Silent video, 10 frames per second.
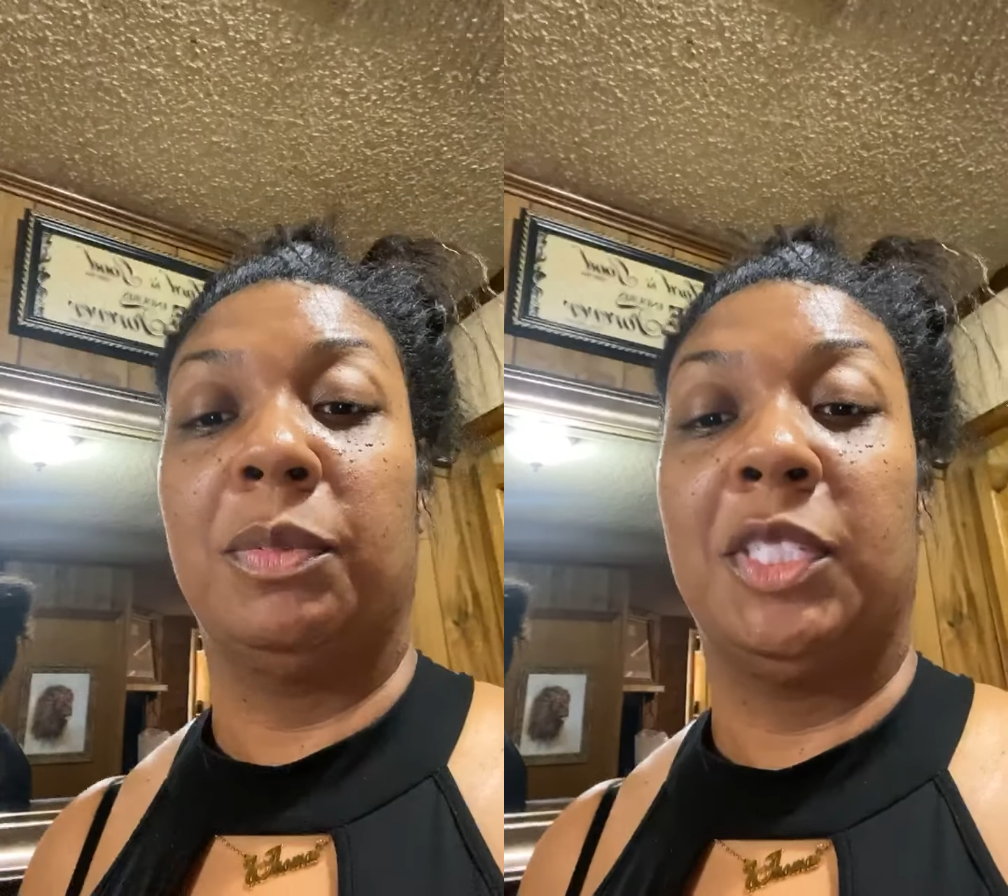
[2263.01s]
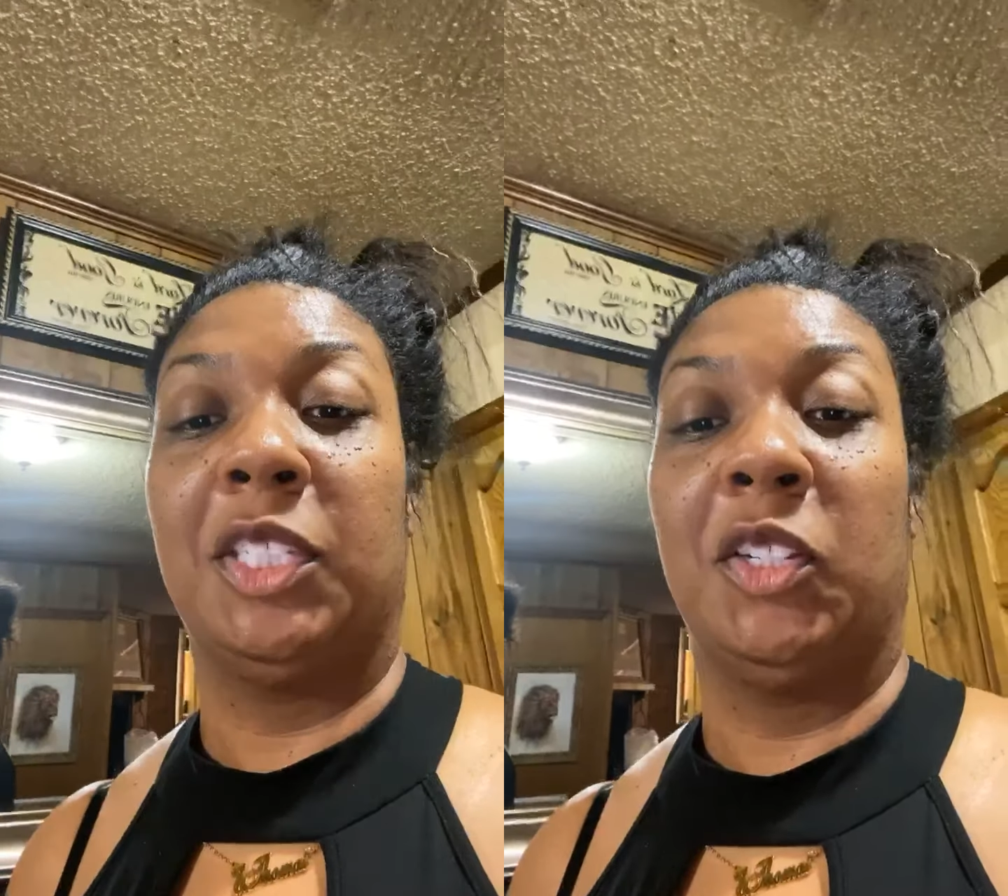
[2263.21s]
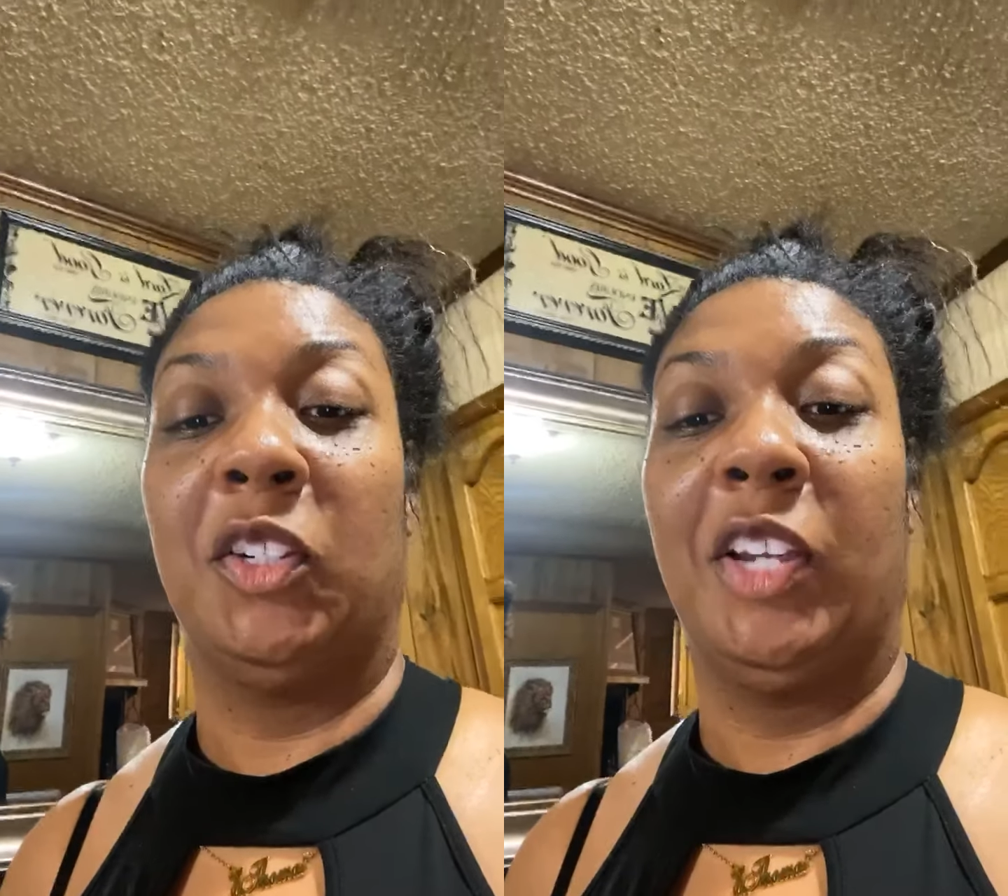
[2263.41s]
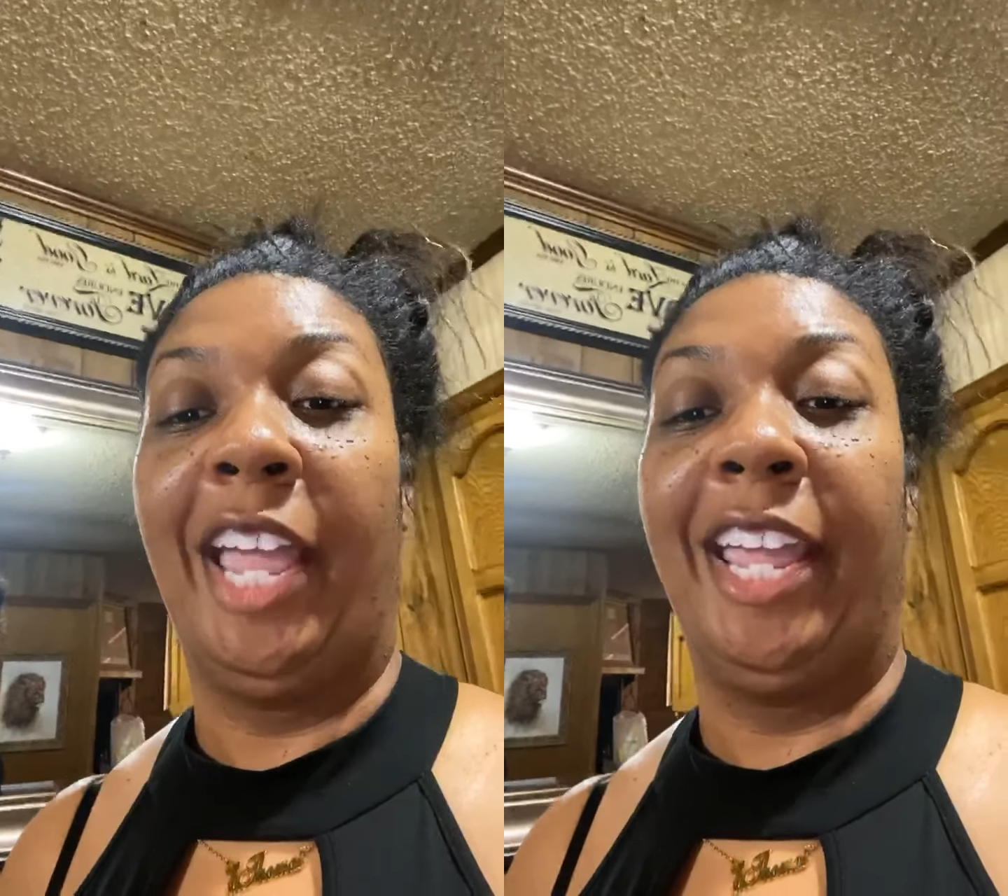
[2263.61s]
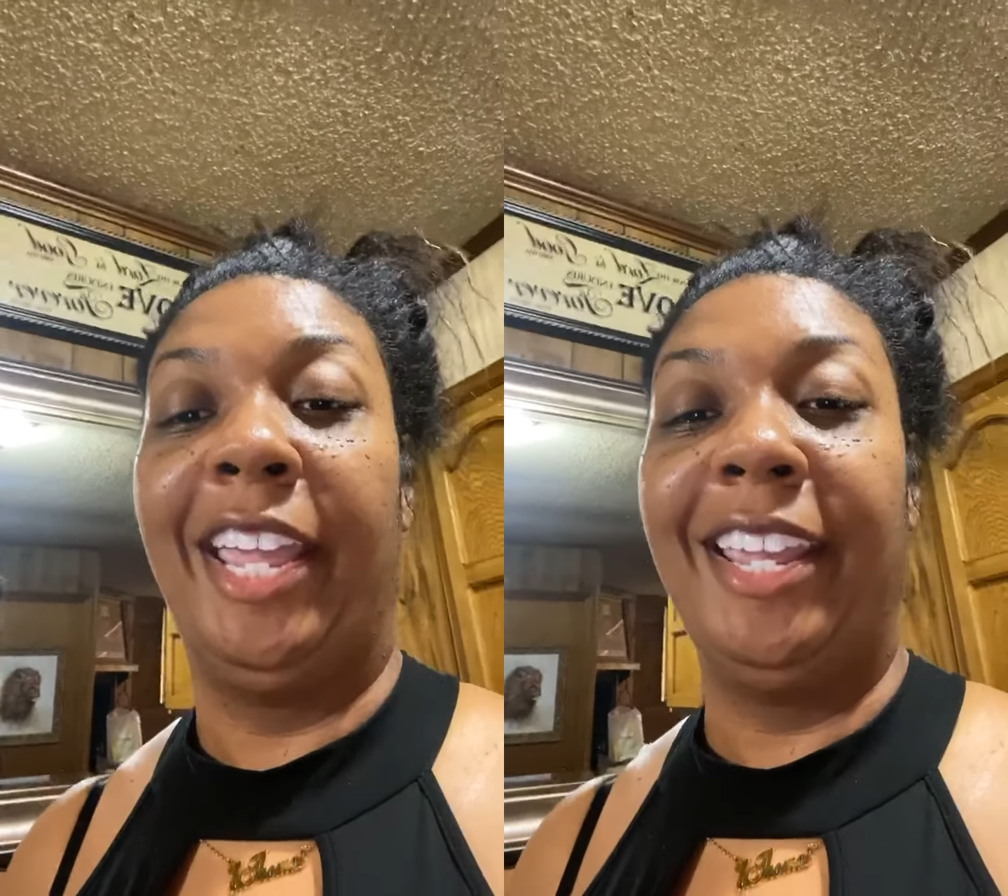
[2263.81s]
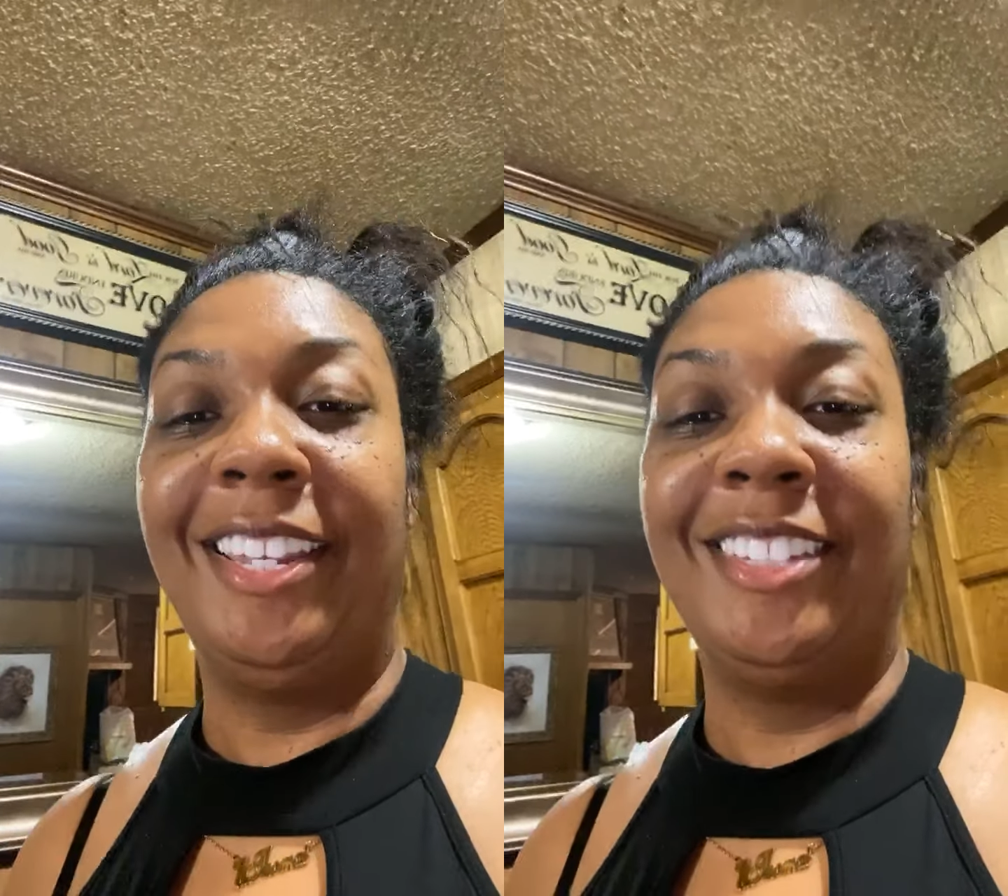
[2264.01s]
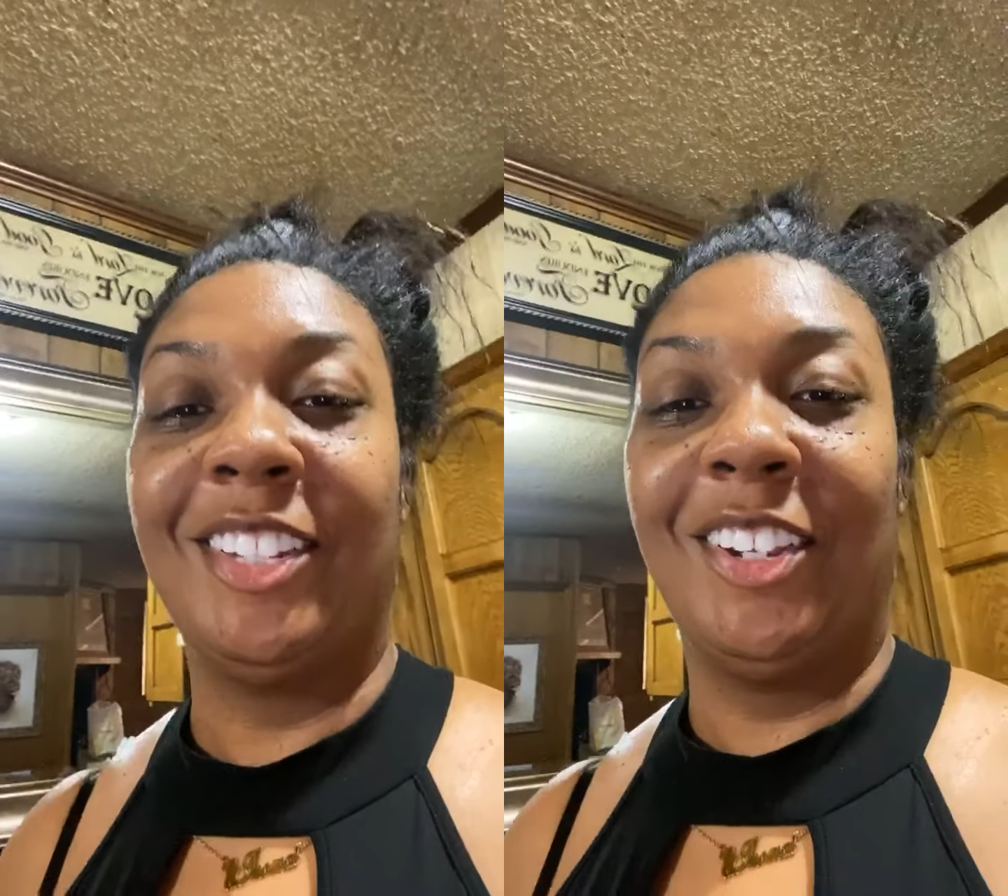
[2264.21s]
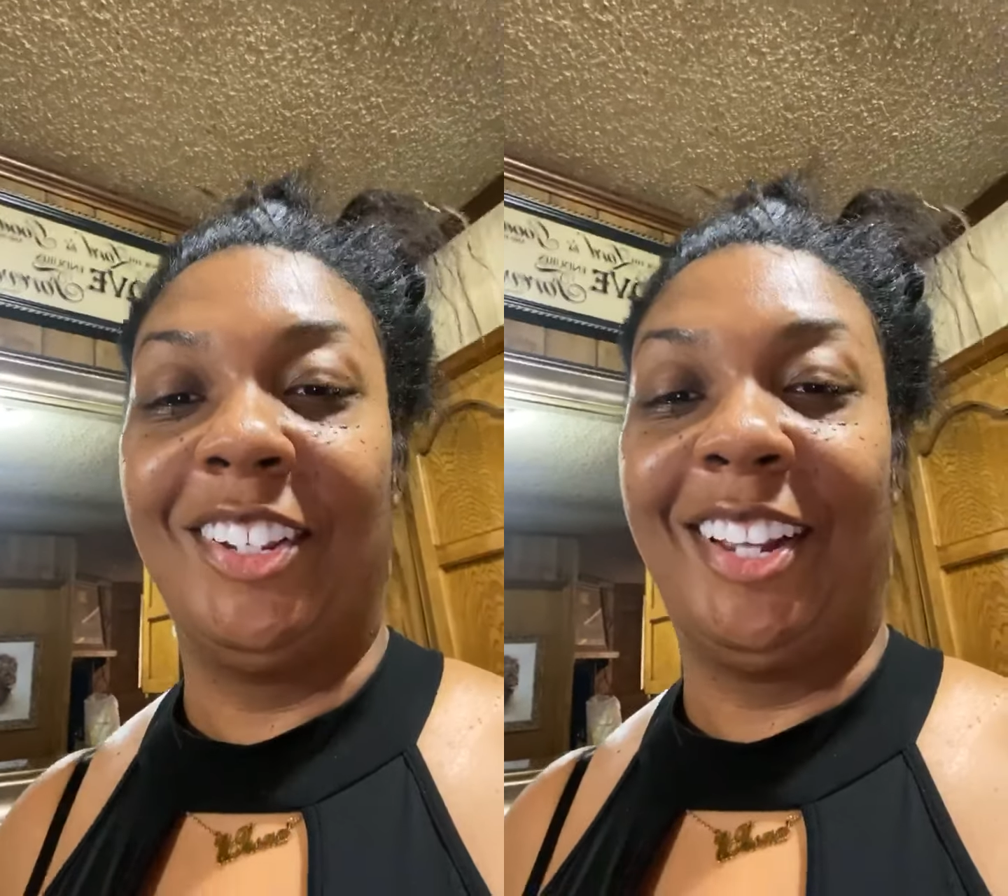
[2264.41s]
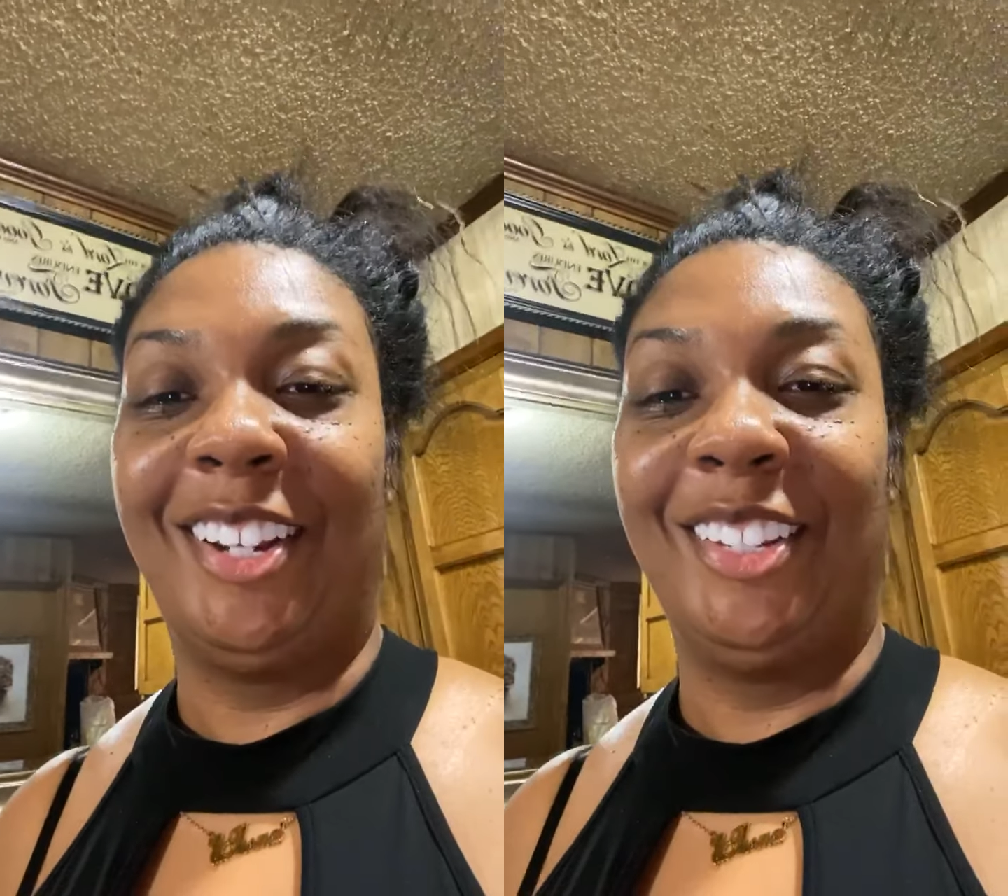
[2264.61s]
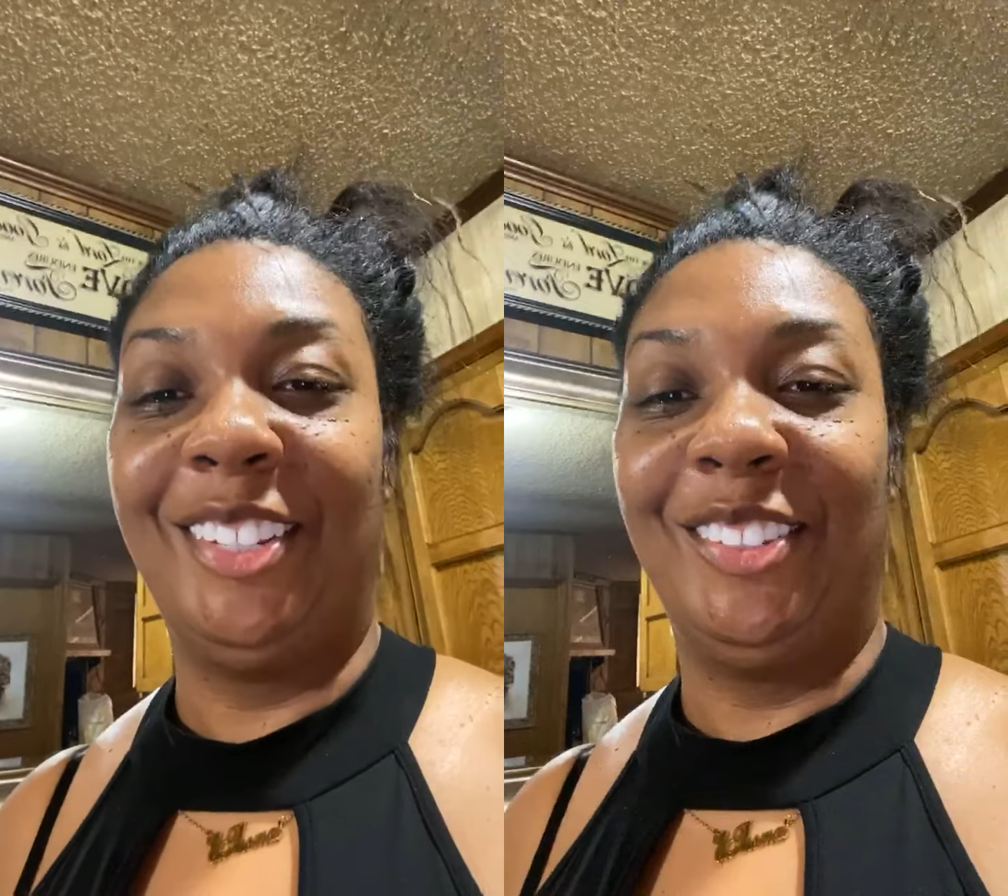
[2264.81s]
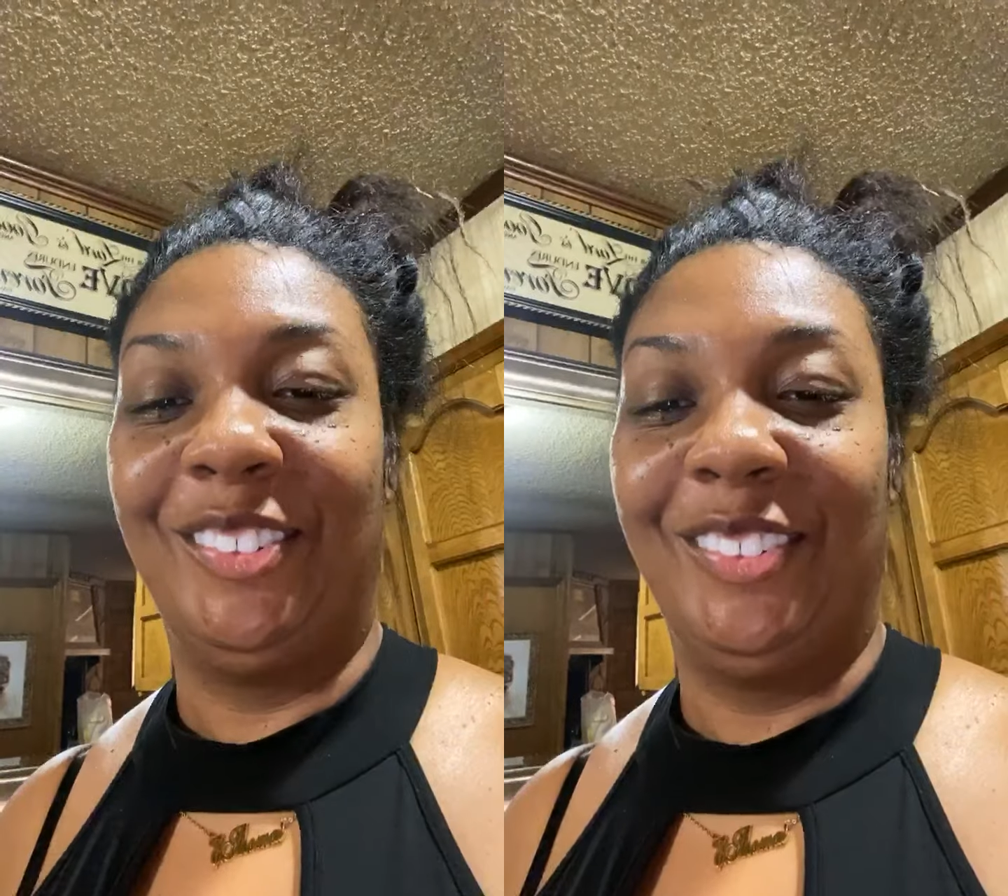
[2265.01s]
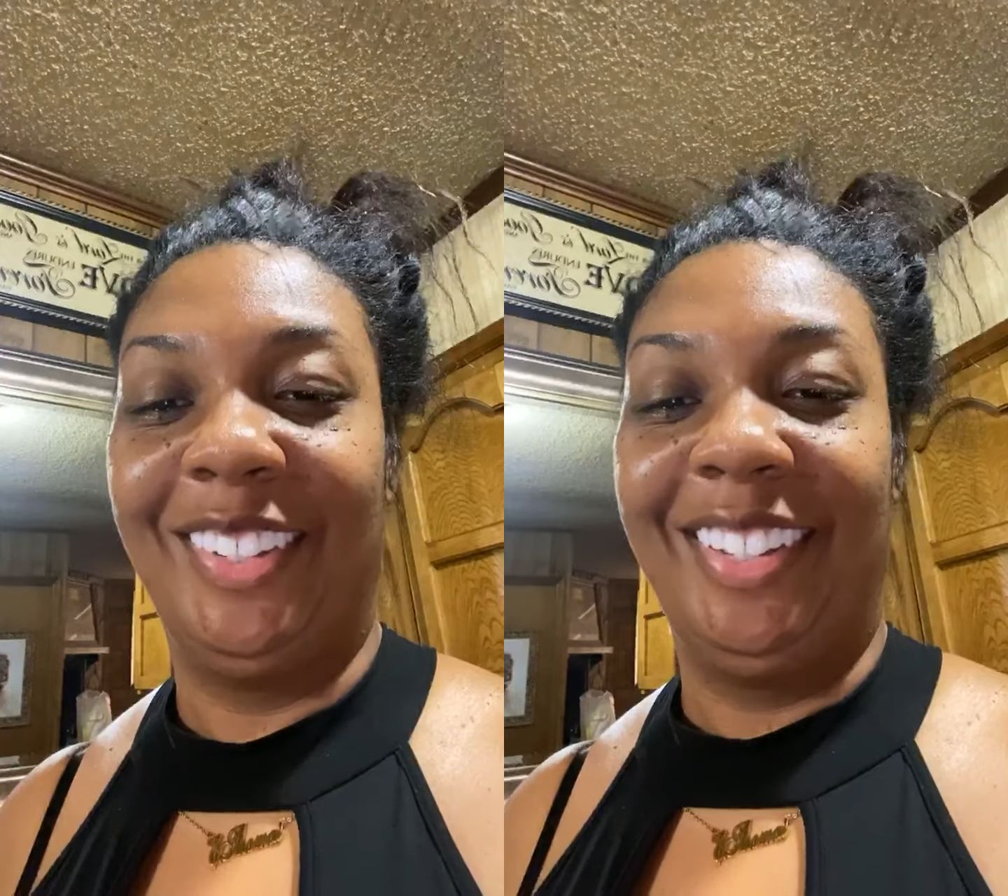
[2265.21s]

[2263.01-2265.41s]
So, hey, John, how are you?